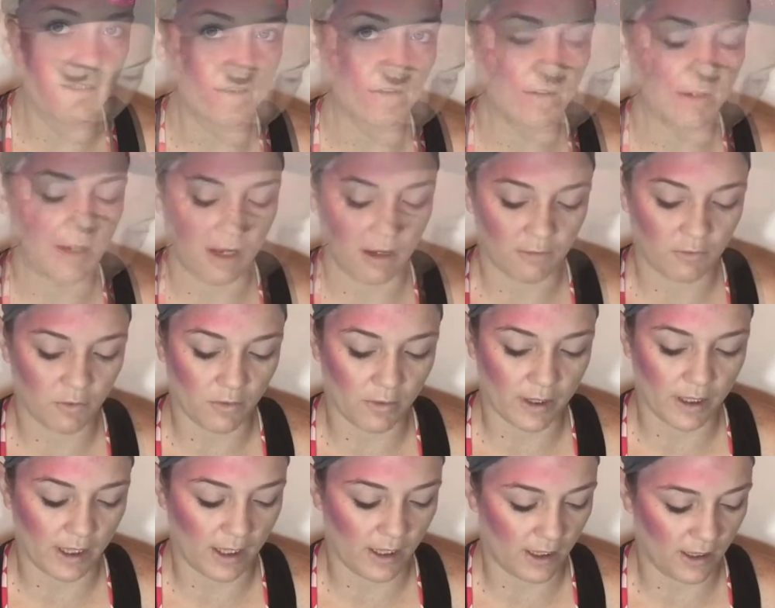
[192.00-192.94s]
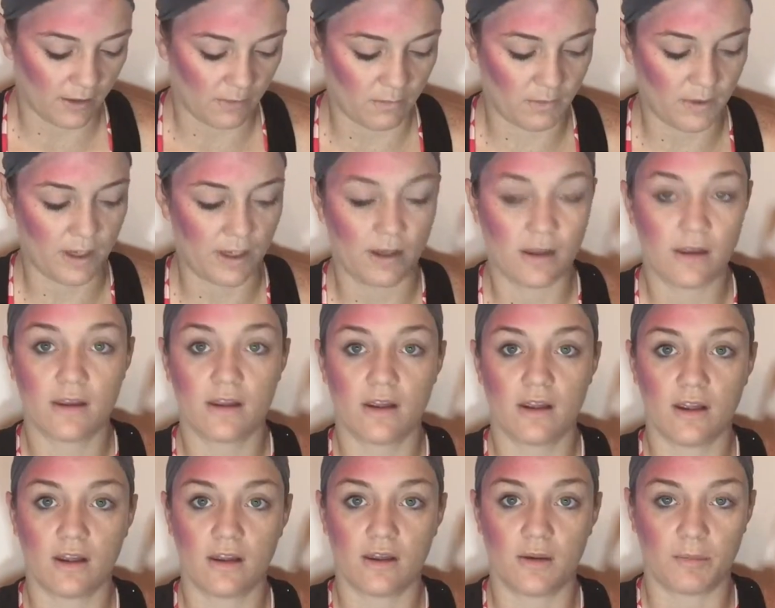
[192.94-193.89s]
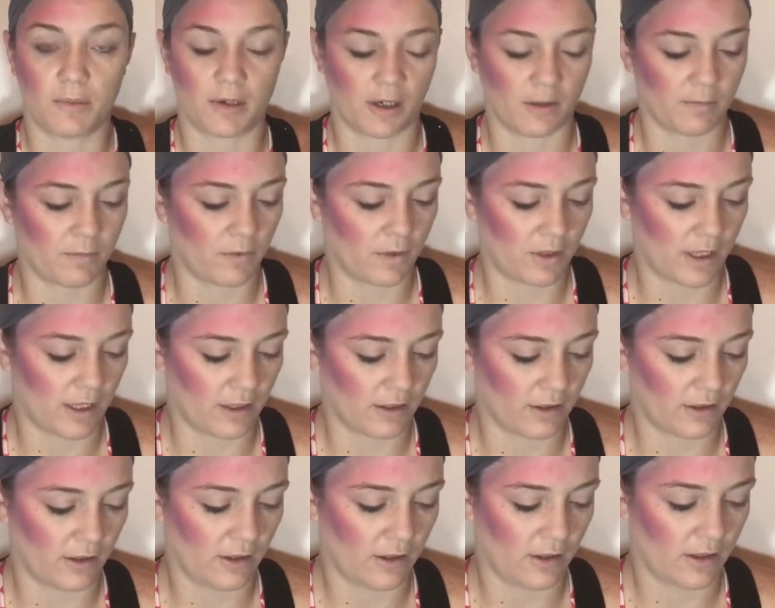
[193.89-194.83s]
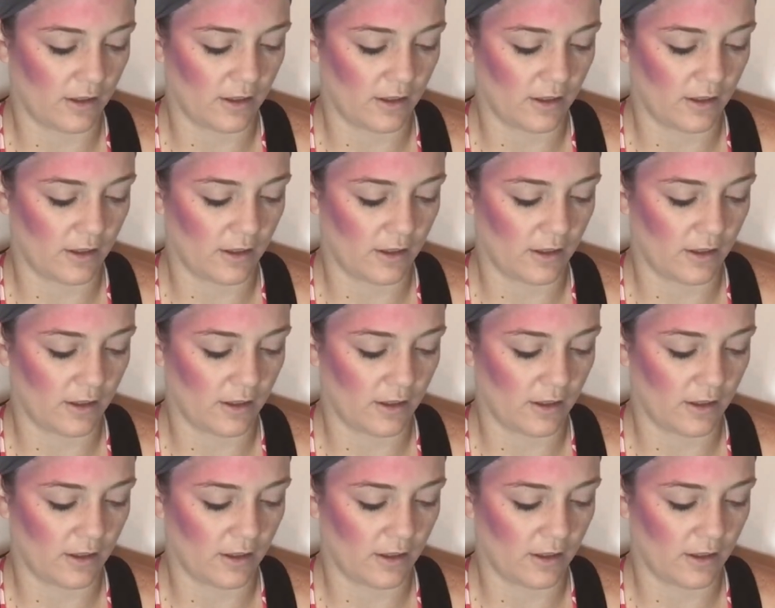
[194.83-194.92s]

so now I'm going in with the purple color.